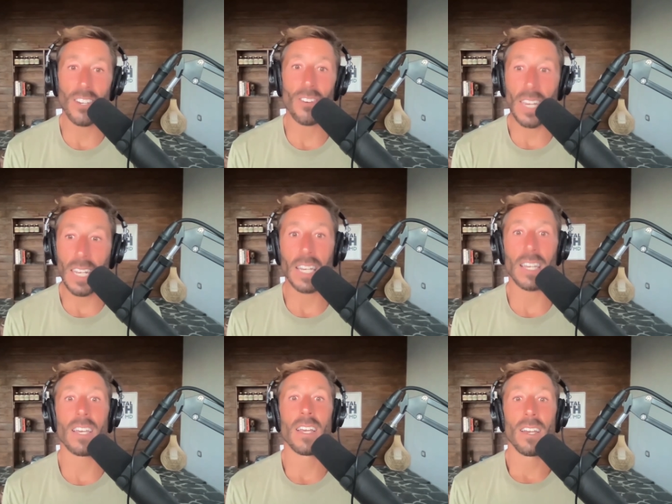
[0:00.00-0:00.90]
you're
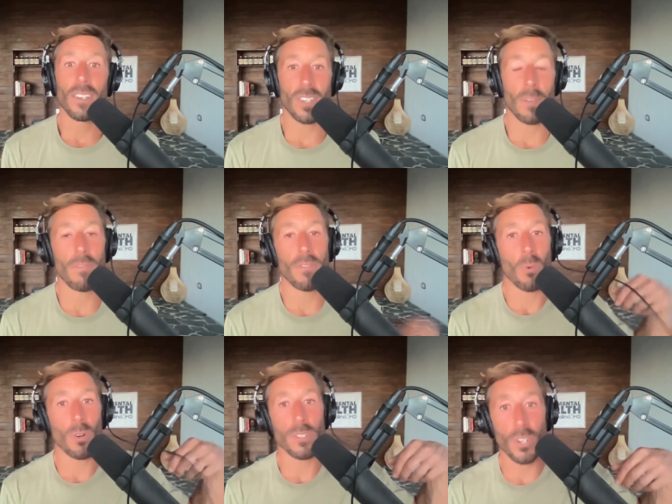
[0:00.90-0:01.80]
eating some of the
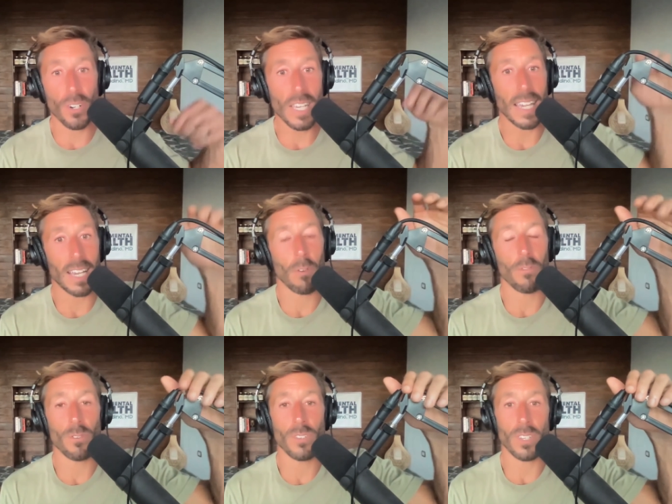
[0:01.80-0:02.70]
more dirty animal
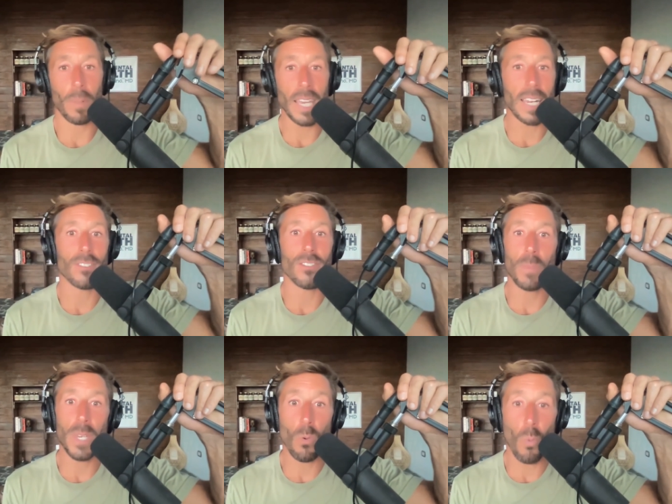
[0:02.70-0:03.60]
foods on the planet.
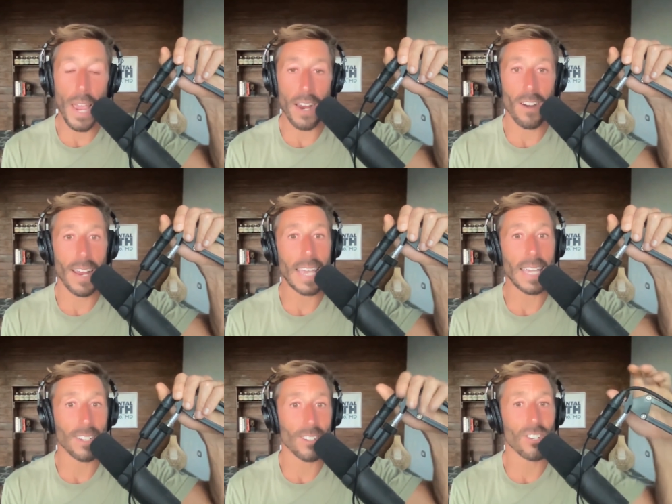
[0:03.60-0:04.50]
Just be aware
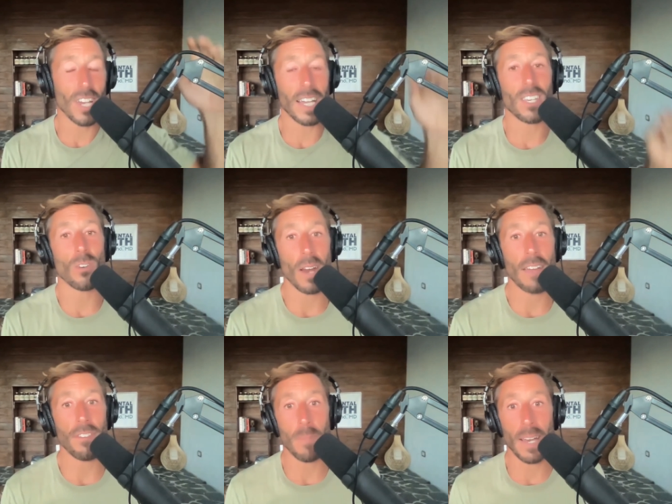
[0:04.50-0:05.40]
and check your
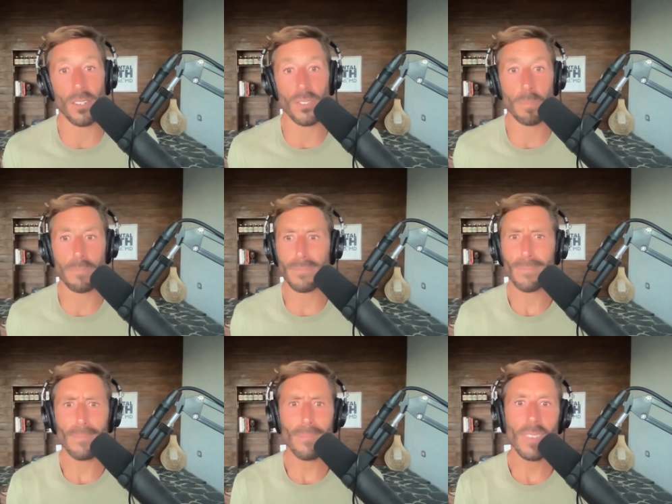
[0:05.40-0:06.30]
heavy metals.
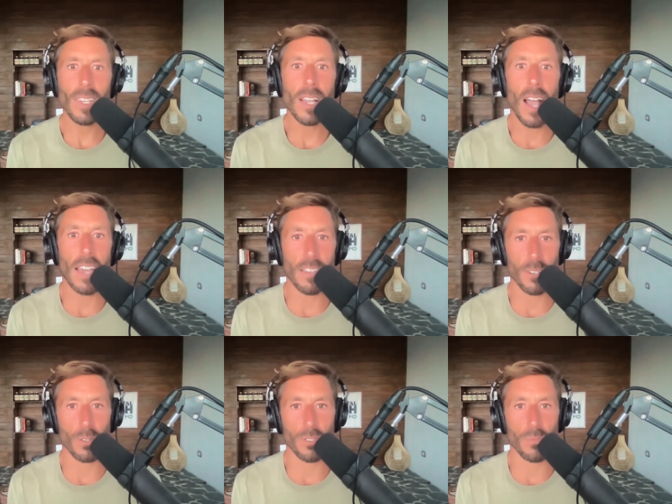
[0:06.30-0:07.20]
I live
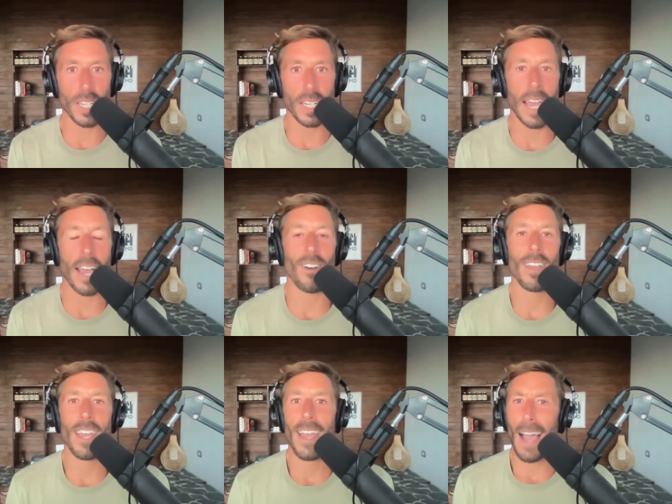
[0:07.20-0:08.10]
in Costa Rica now.
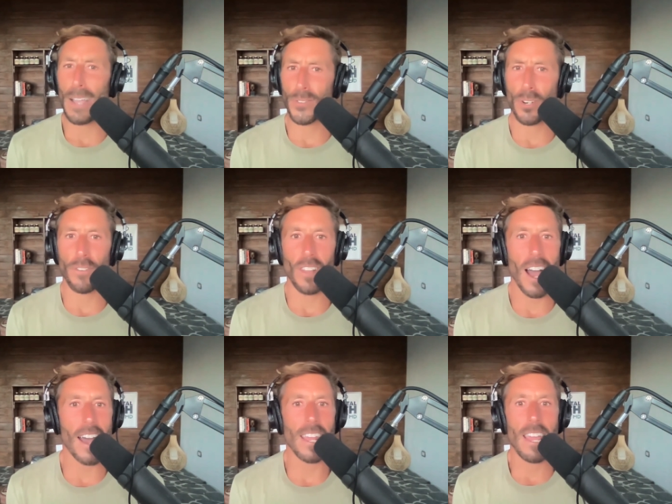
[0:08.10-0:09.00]
I surf a
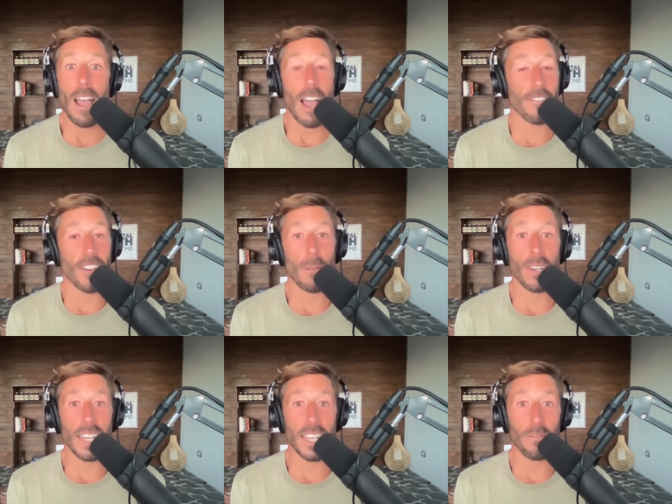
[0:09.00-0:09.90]
lot. I've thought
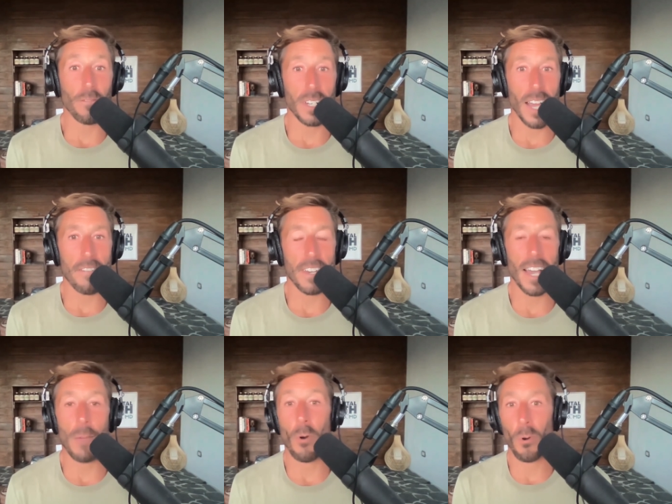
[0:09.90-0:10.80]
about getting into free diving.
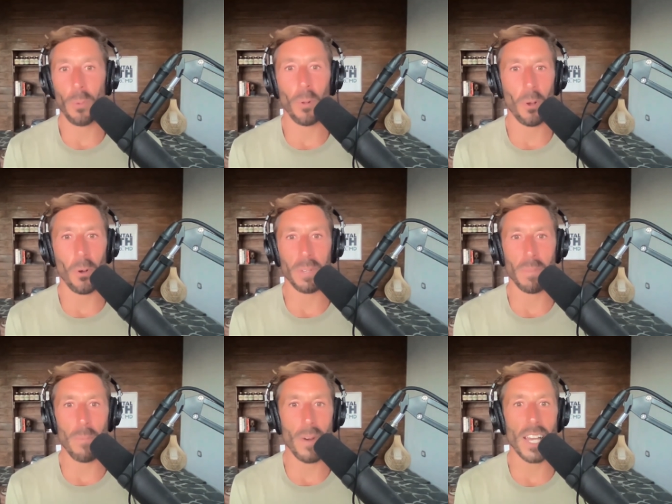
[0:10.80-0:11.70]
I'm horrible holding
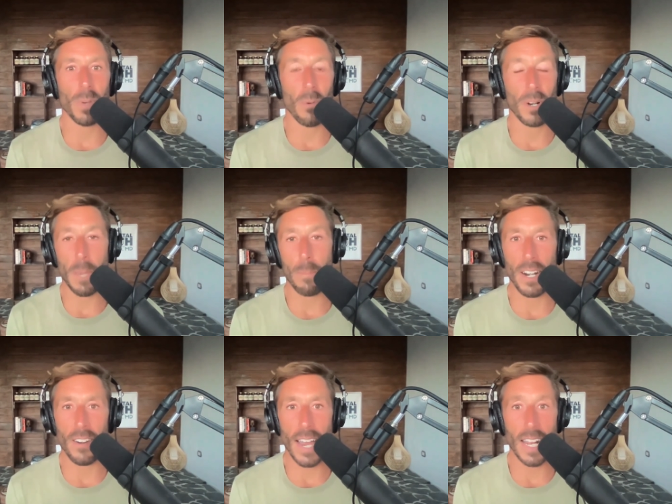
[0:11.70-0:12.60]
my breath, but I want to get
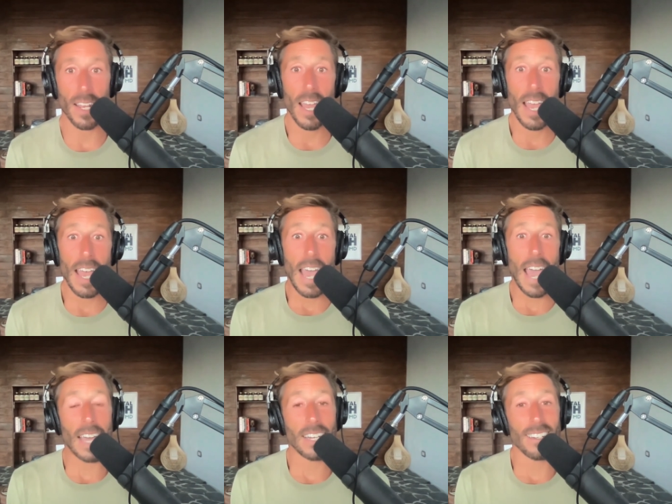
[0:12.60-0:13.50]
better at it.
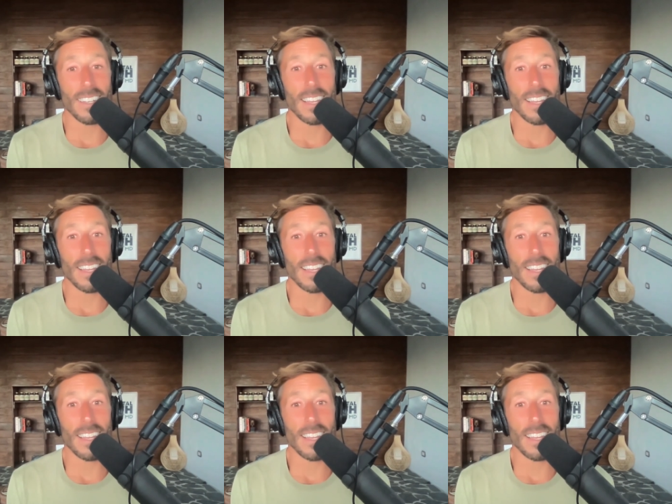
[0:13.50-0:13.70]
And